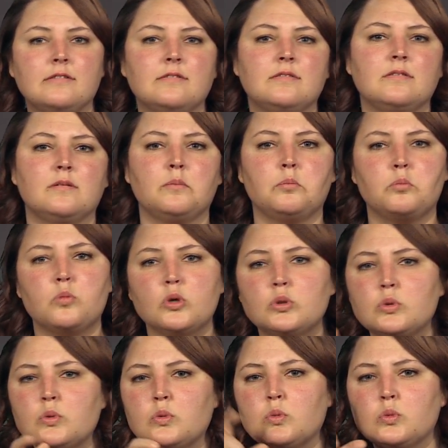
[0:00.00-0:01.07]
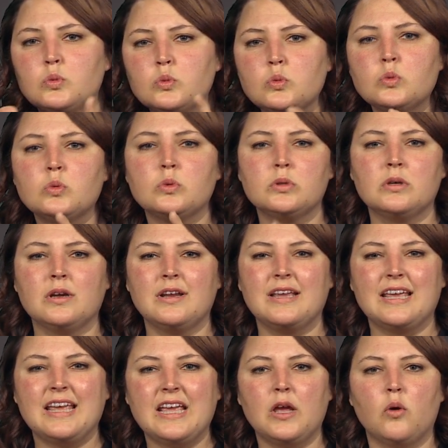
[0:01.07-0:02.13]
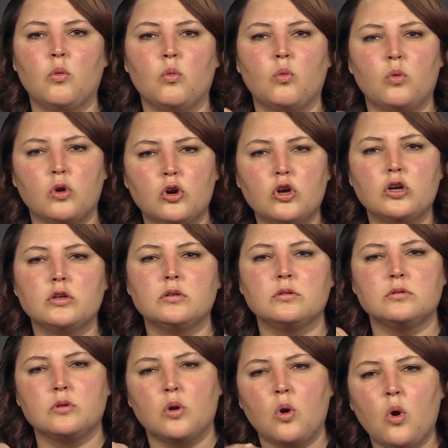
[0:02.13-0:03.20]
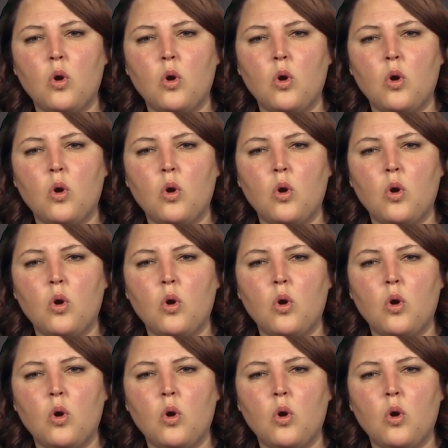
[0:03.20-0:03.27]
keywords, notes, copyright information,